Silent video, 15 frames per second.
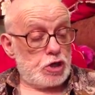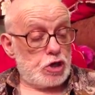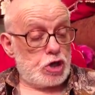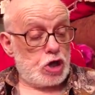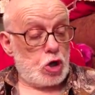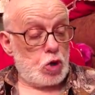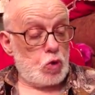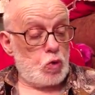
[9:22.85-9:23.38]

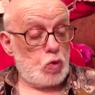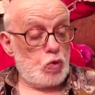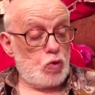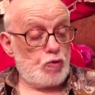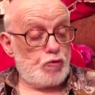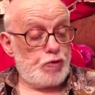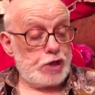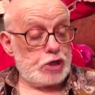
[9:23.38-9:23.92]

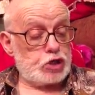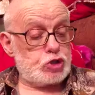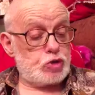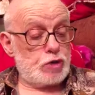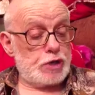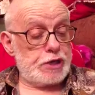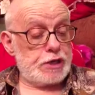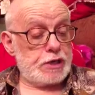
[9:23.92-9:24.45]
Cold
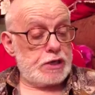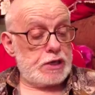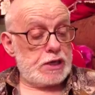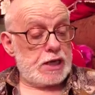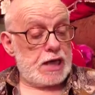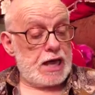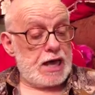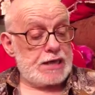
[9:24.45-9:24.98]
victualling
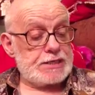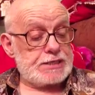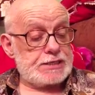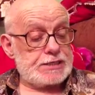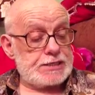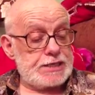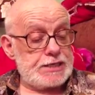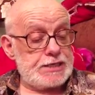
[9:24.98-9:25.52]
I
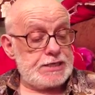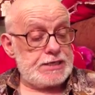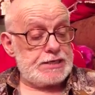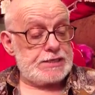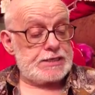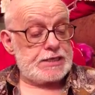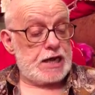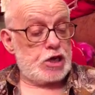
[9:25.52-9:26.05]

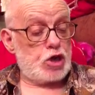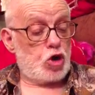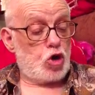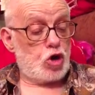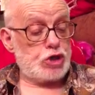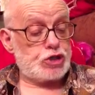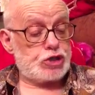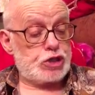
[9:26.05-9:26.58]
seized, I
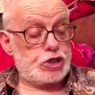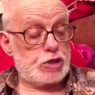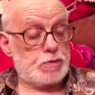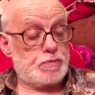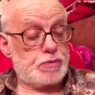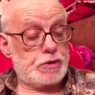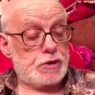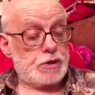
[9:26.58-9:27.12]
hoisted up